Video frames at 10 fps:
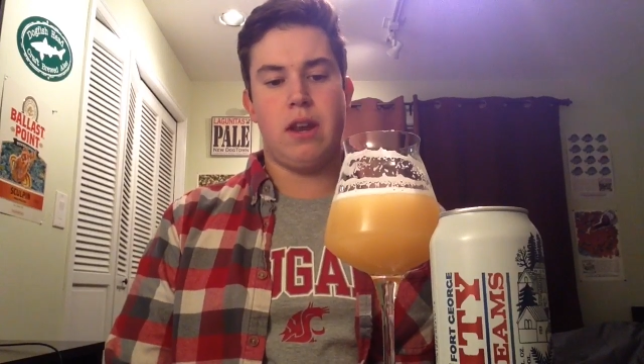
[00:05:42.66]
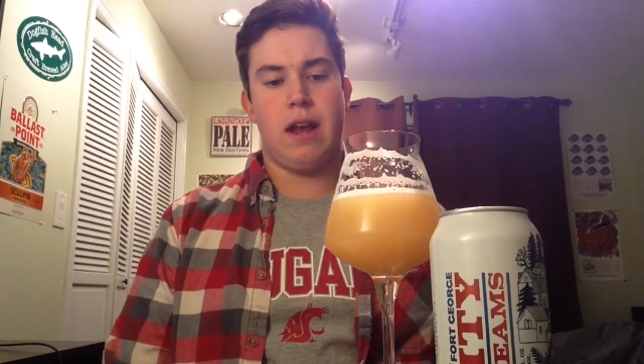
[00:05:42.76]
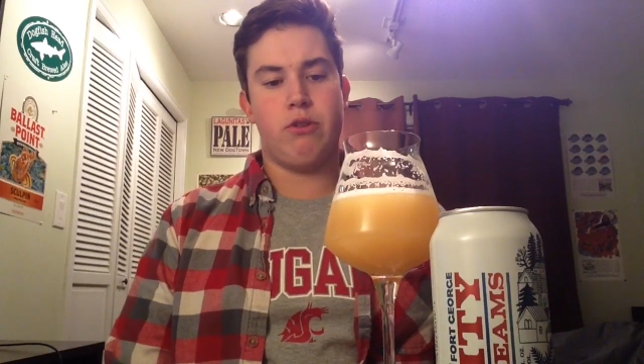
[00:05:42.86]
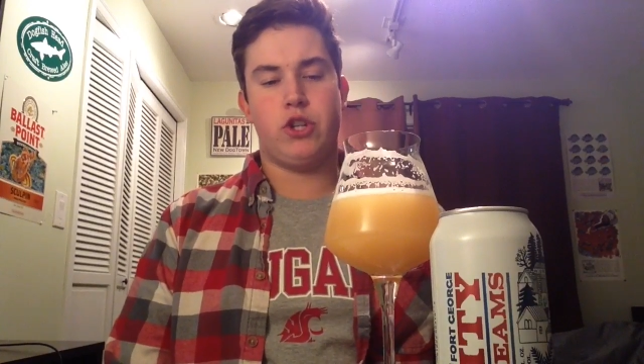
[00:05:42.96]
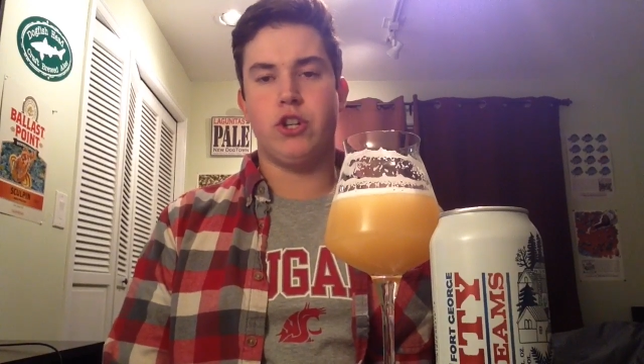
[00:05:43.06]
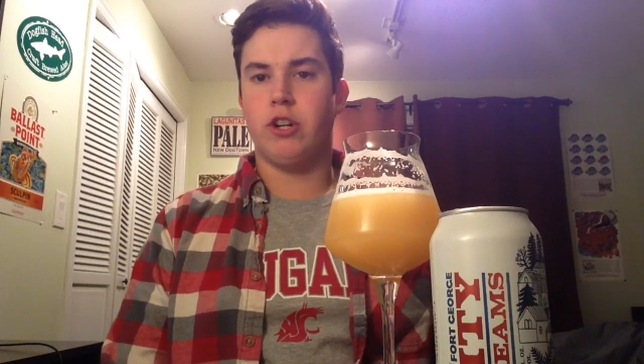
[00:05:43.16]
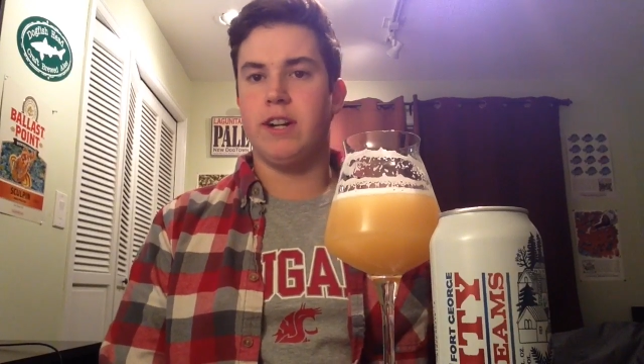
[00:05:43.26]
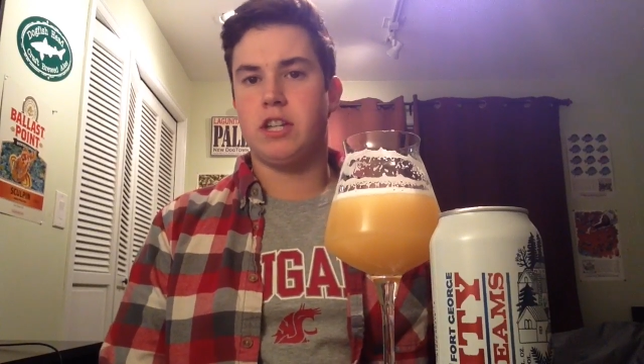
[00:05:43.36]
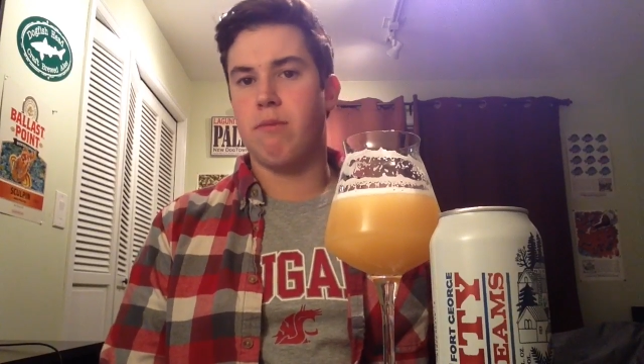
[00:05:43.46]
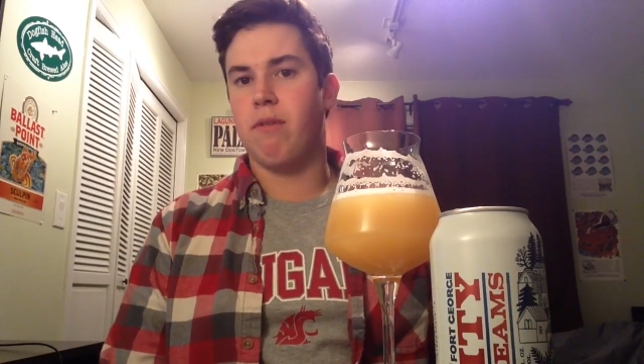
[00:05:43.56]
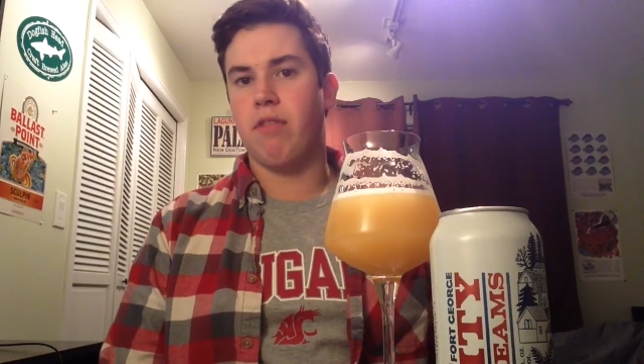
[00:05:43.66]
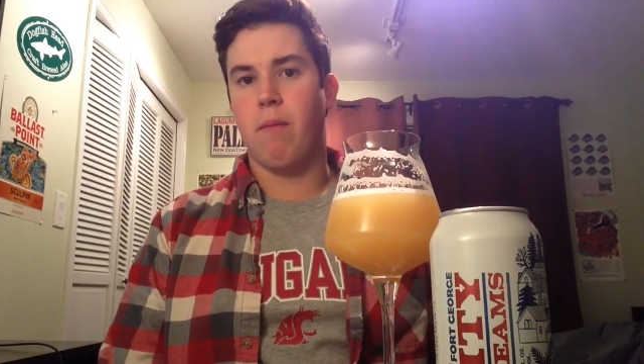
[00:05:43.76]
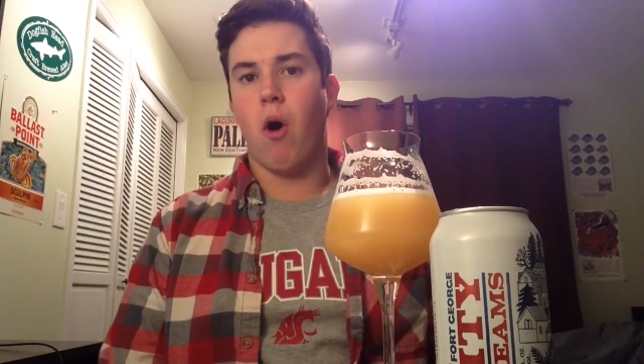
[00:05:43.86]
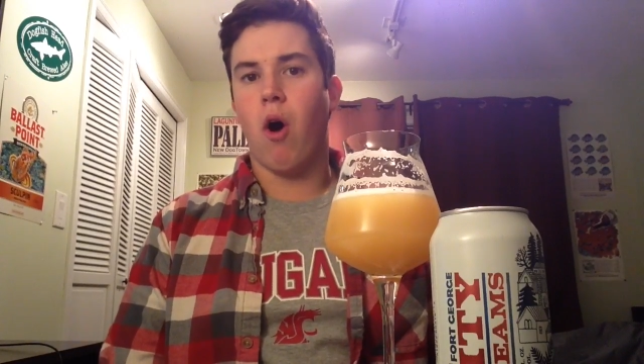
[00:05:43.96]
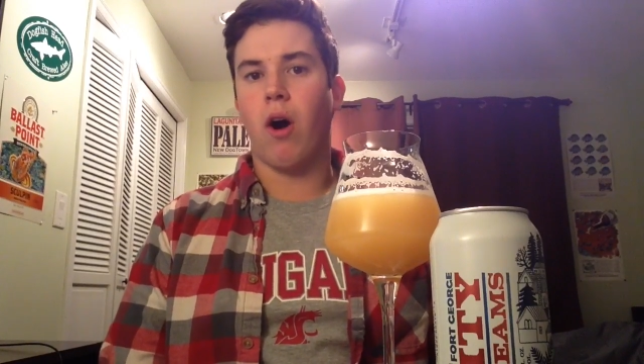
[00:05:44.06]
how sugary some of
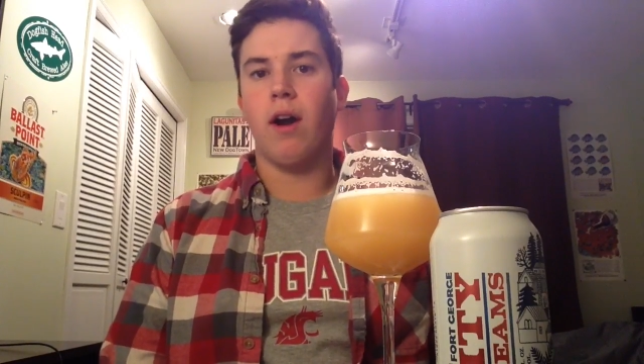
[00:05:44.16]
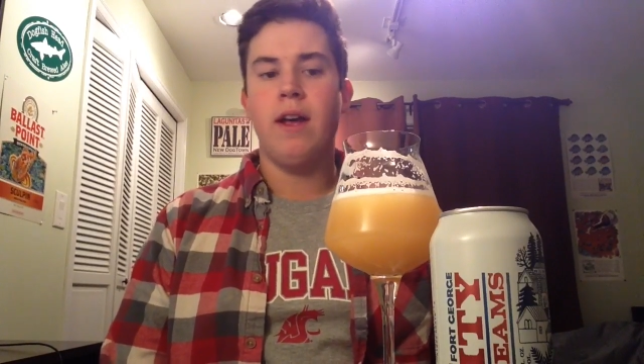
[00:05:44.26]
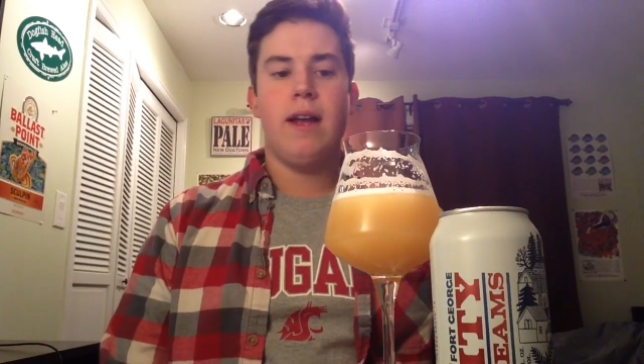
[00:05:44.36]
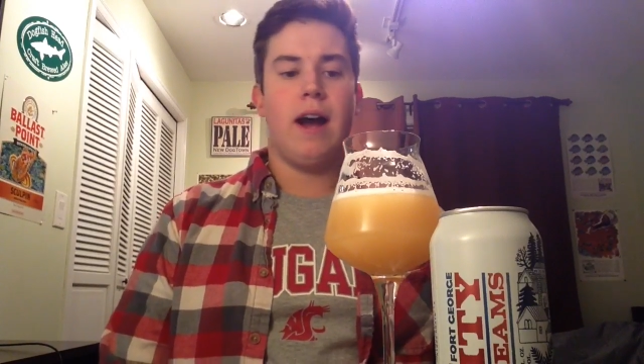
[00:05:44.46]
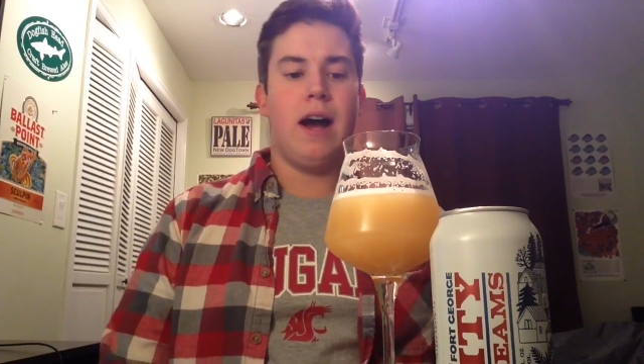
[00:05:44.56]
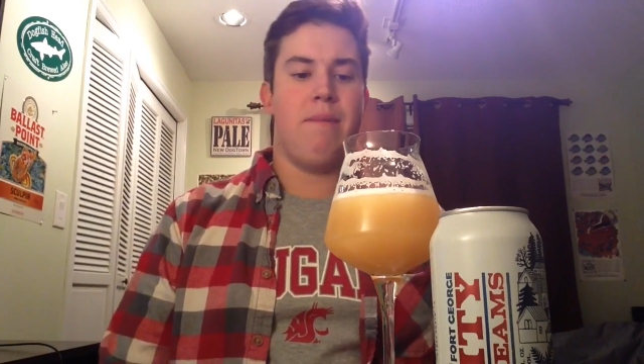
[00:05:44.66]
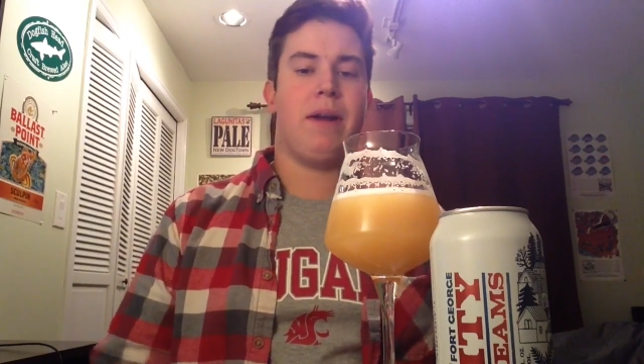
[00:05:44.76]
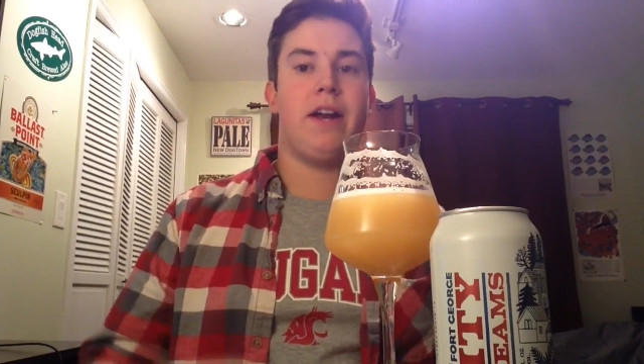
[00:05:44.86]
them are um,